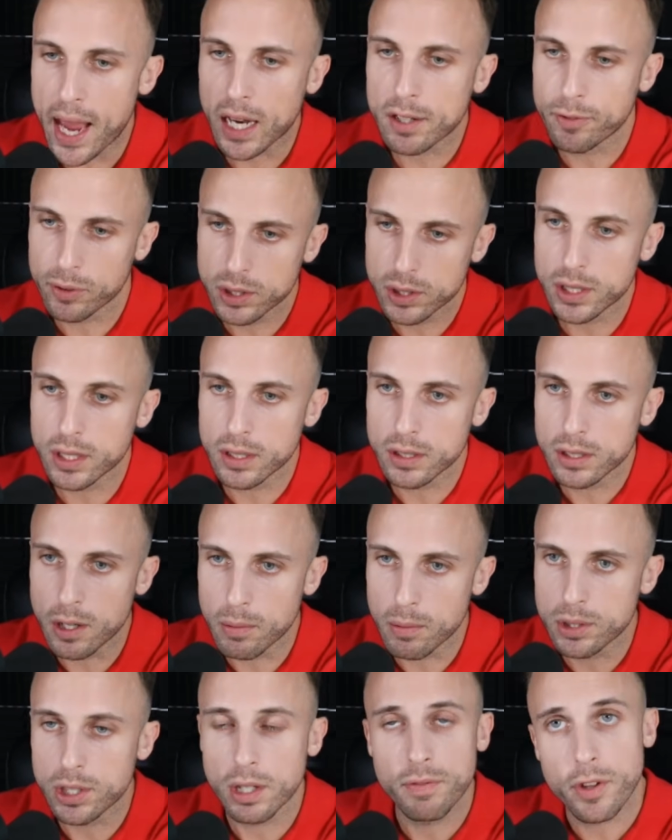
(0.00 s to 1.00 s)

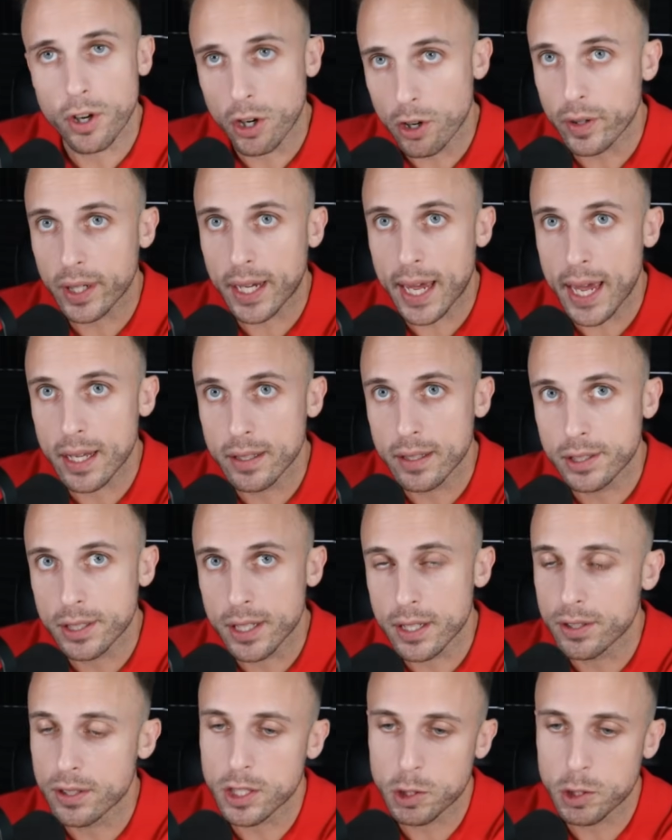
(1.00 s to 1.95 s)
systems of the hurricane season,